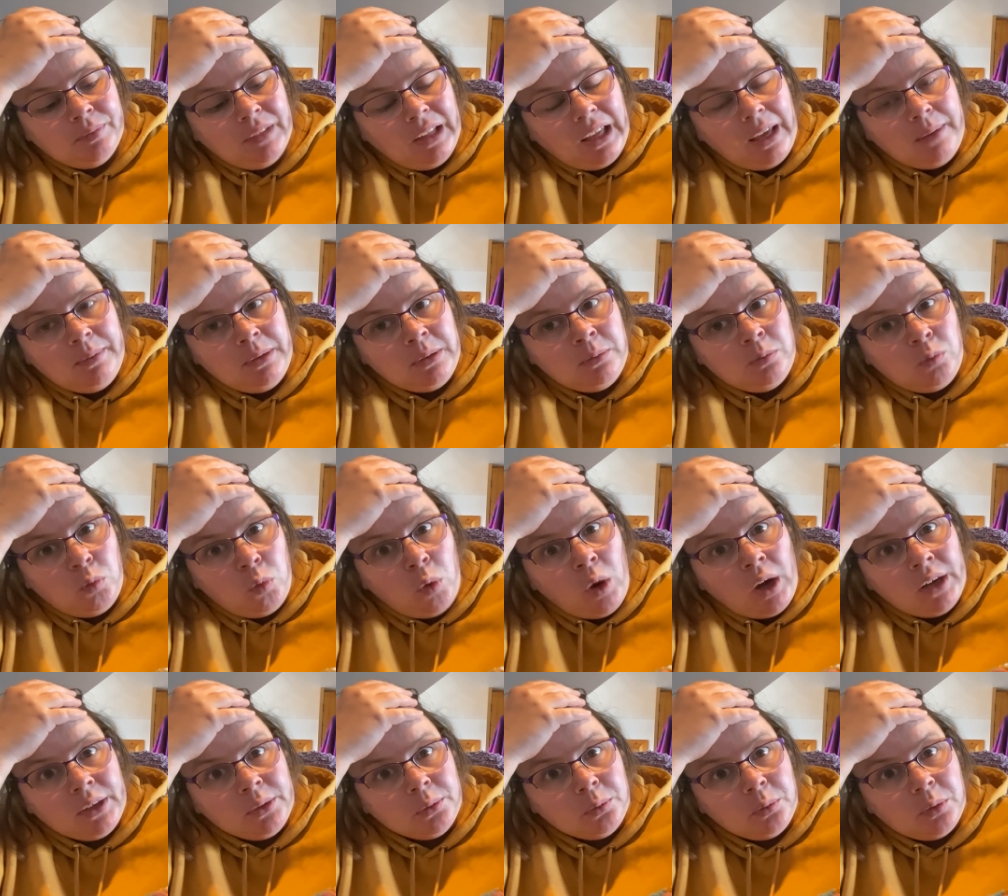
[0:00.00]
I mean,
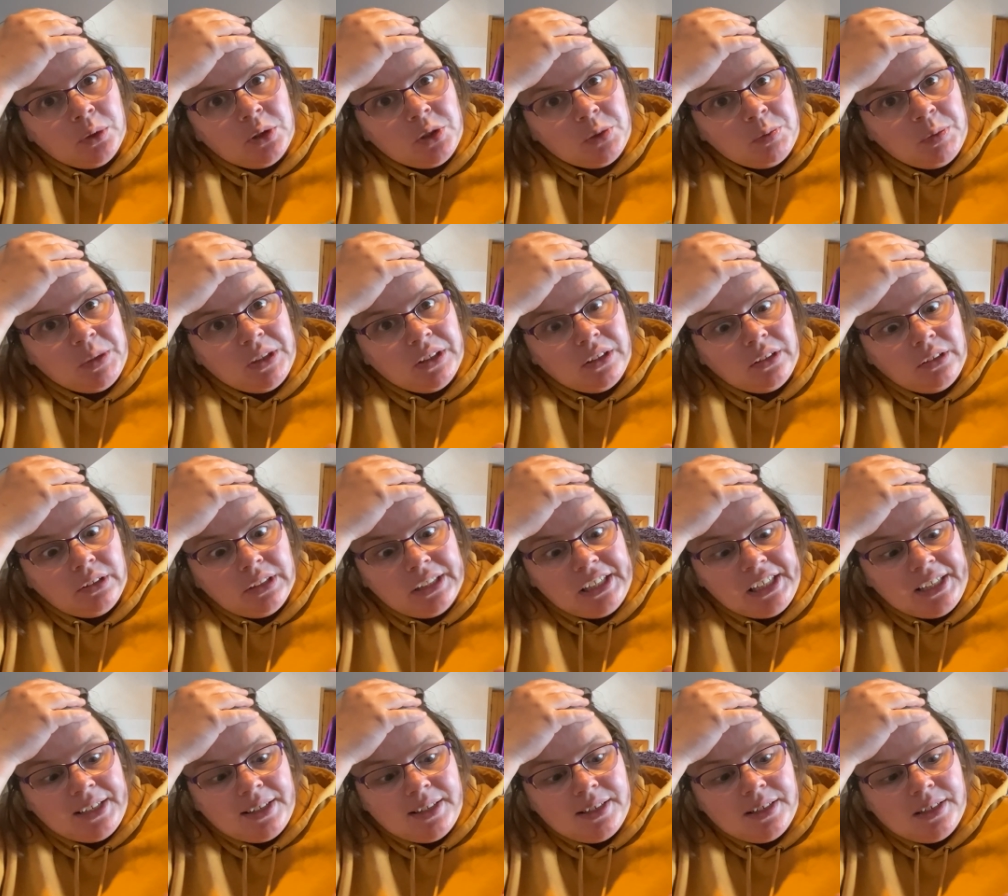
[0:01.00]
1 would be the
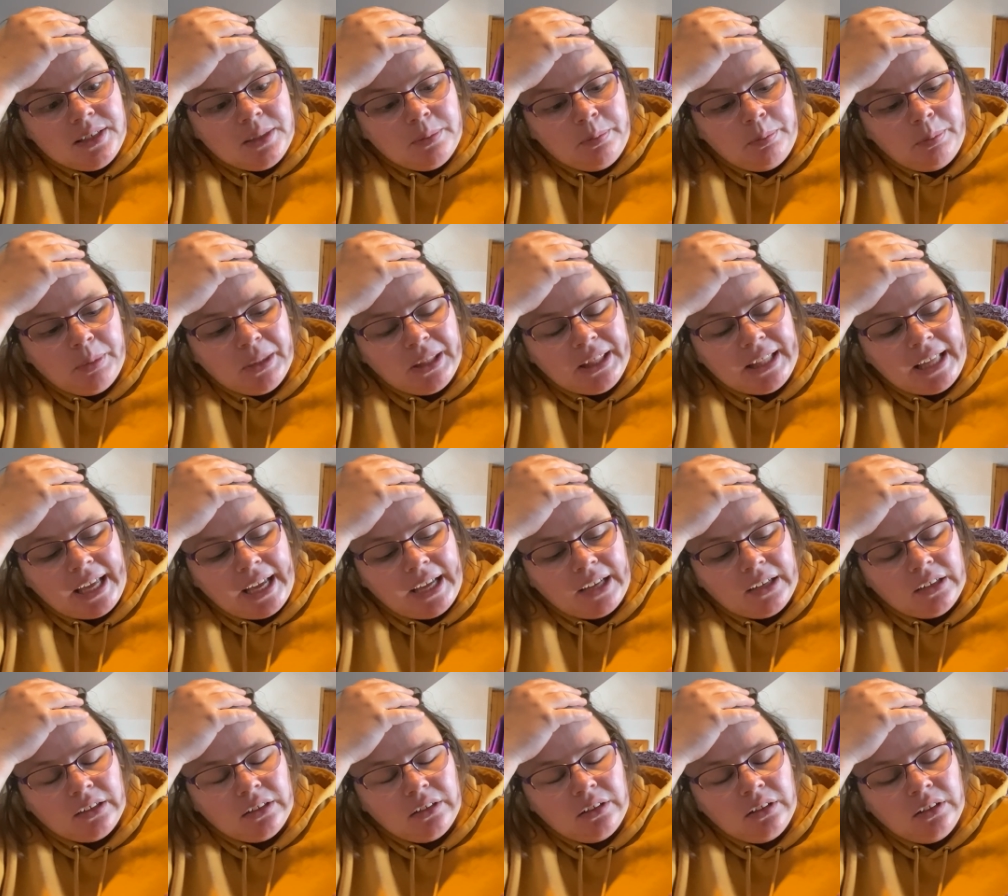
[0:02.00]
least, but
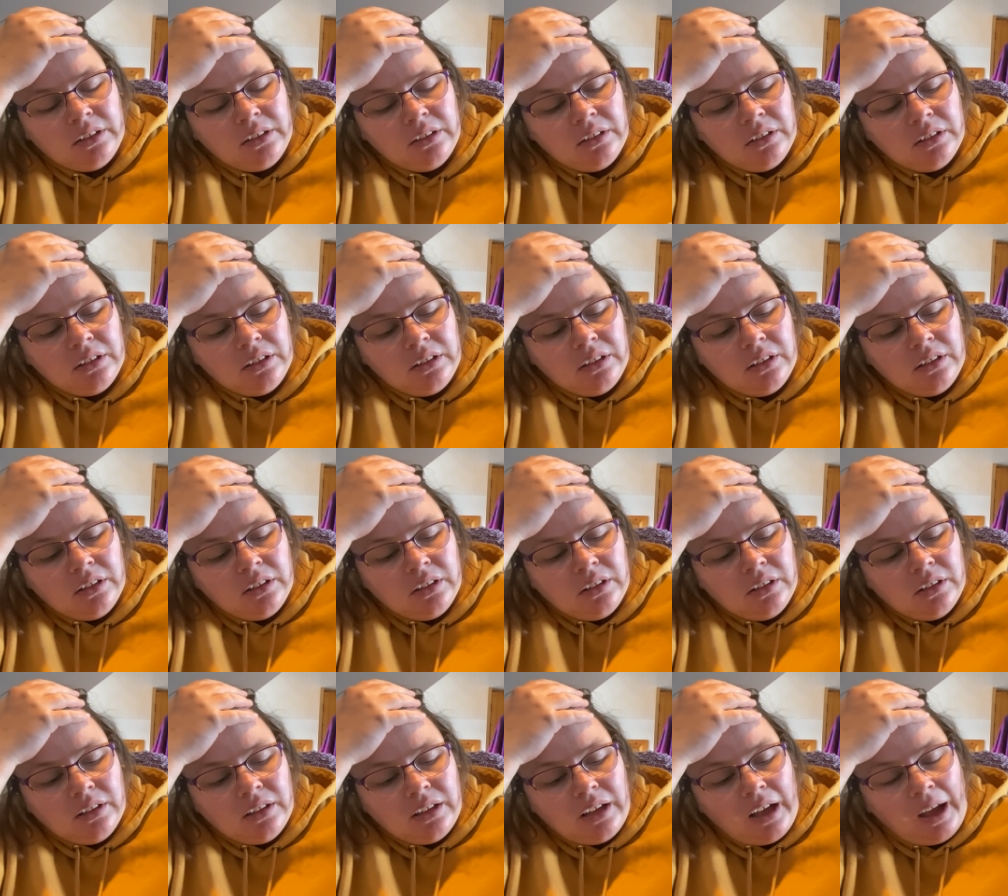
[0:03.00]
then
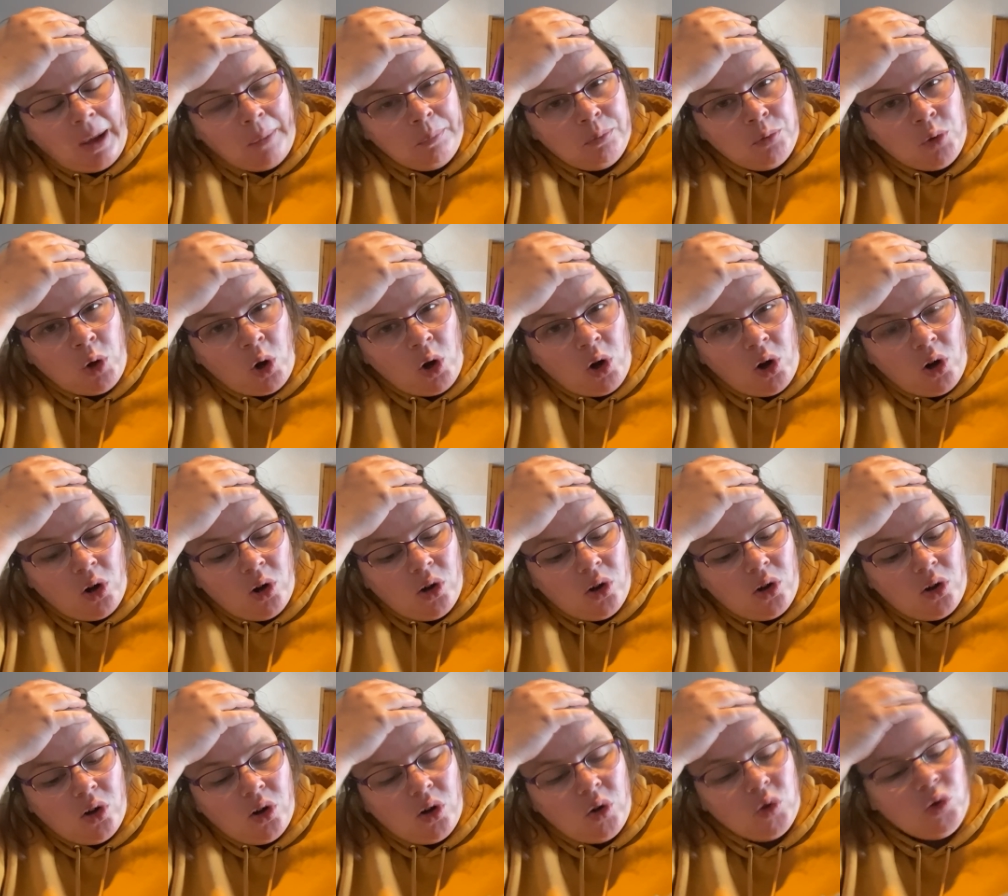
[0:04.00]
I'm not
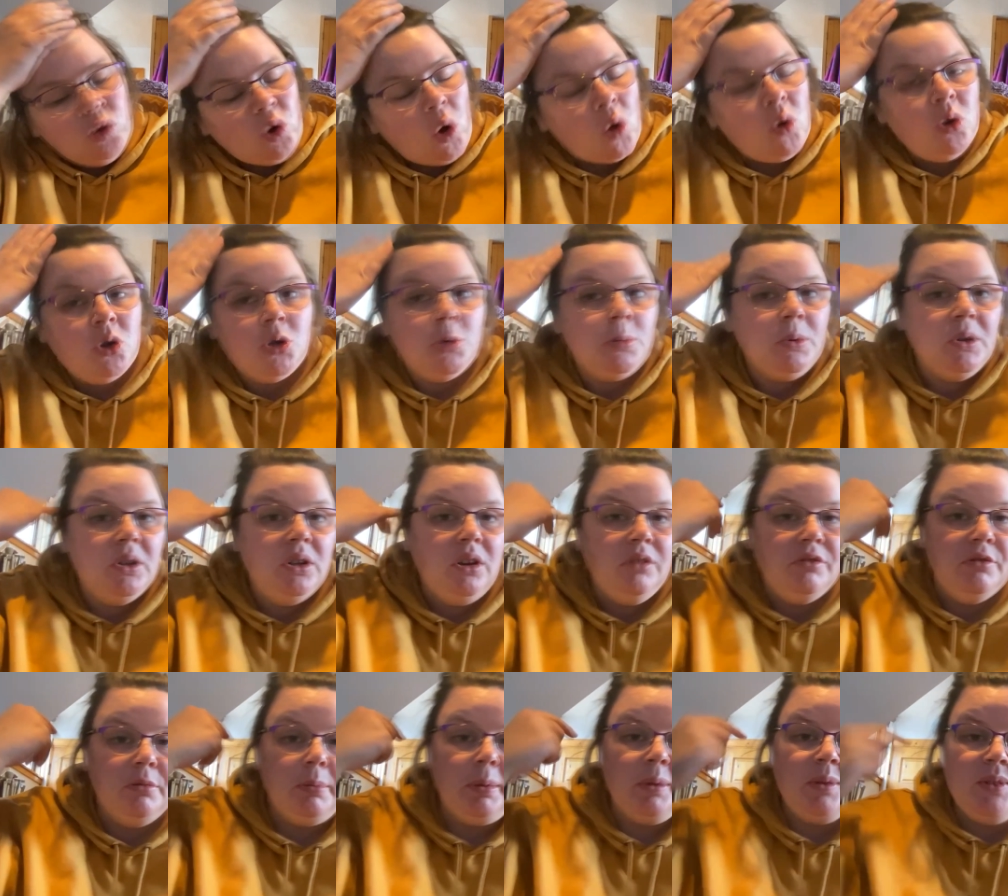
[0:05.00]
knowledgeable enough
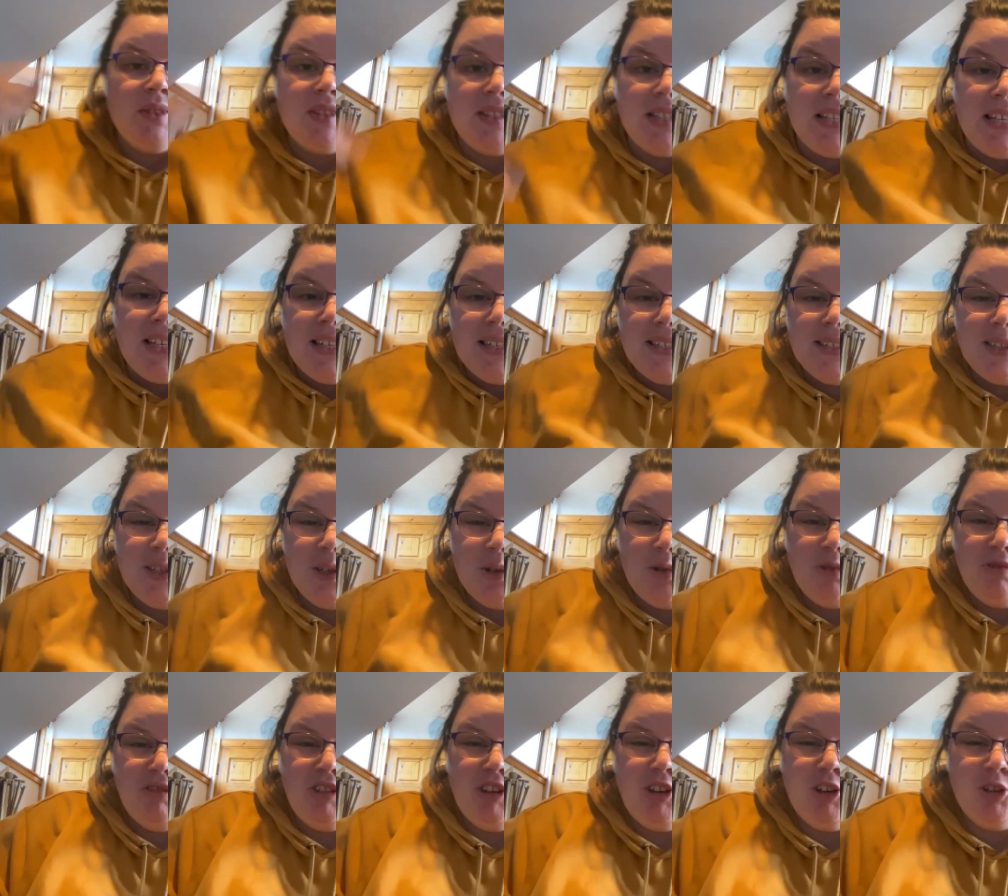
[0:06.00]
about steeks to know
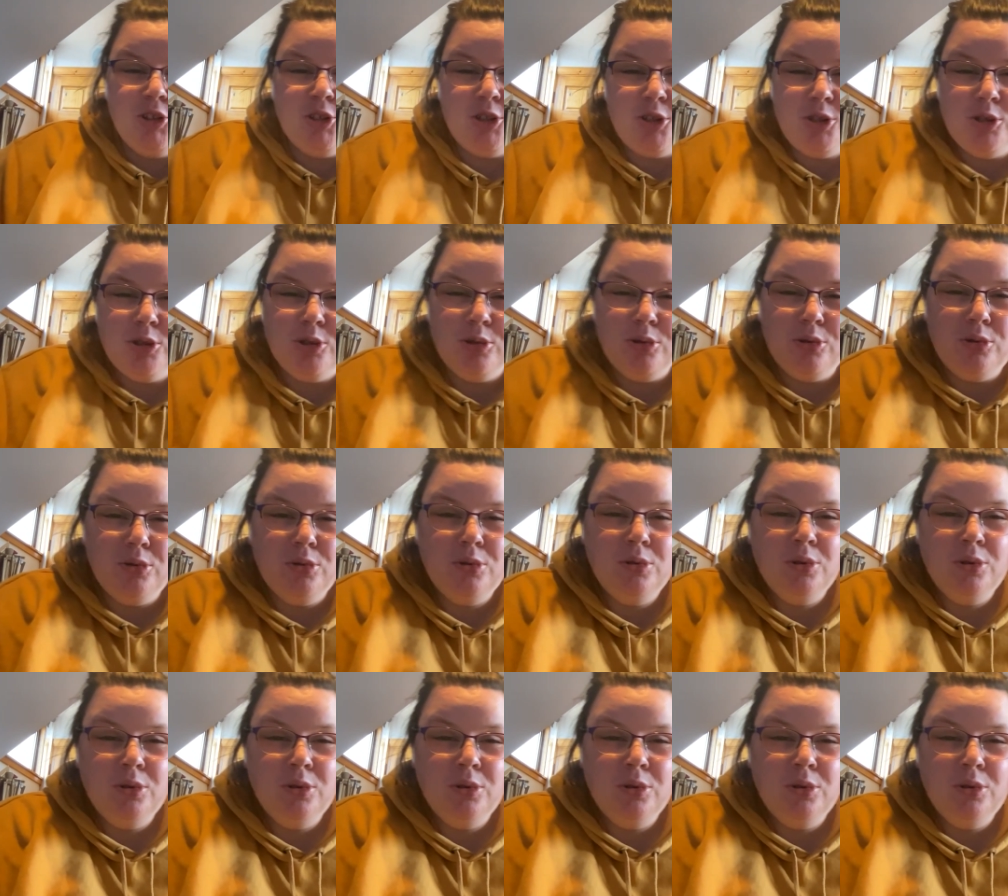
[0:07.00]
if you can just do